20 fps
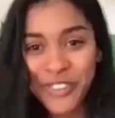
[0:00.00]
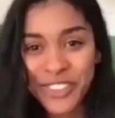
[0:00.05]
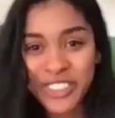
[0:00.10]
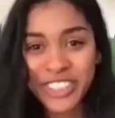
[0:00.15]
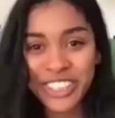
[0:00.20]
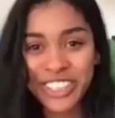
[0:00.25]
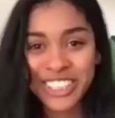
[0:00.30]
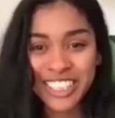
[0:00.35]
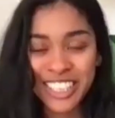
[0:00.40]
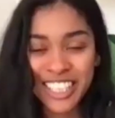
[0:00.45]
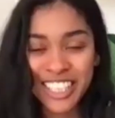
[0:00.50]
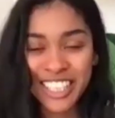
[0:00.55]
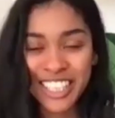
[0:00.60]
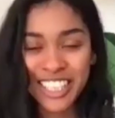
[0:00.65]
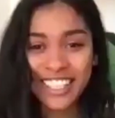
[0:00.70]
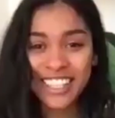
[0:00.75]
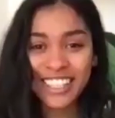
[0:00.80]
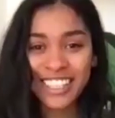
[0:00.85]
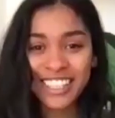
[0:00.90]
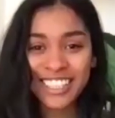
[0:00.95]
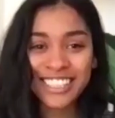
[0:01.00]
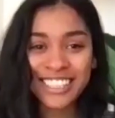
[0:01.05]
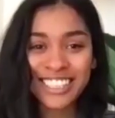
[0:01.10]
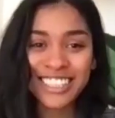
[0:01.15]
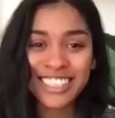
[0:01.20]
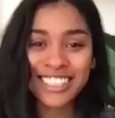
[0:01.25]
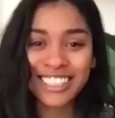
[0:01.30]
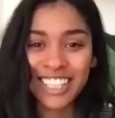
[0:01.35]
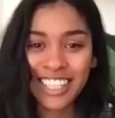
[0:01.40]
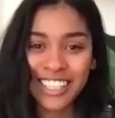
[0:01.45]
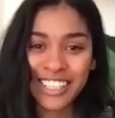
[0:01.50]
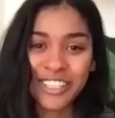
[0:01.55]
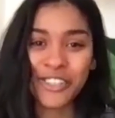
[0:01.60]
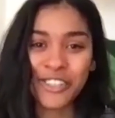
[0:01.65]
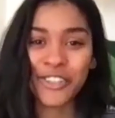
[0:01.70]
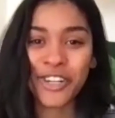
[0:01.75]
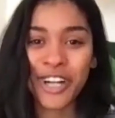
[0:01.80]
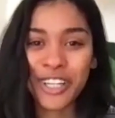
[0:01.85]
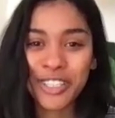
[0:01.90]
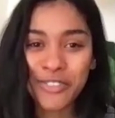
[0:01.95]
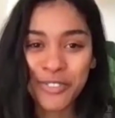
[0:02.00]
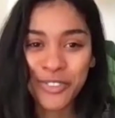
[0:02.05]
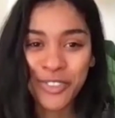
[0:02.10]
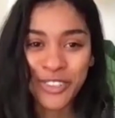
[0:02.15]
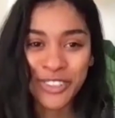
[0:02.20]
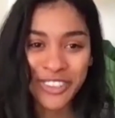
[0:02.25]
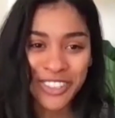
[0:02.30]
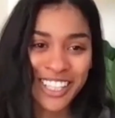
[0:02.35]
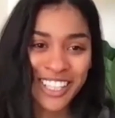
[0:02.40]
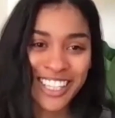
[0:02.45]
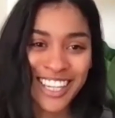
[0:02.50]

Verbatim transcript: was just like, this is like incredible.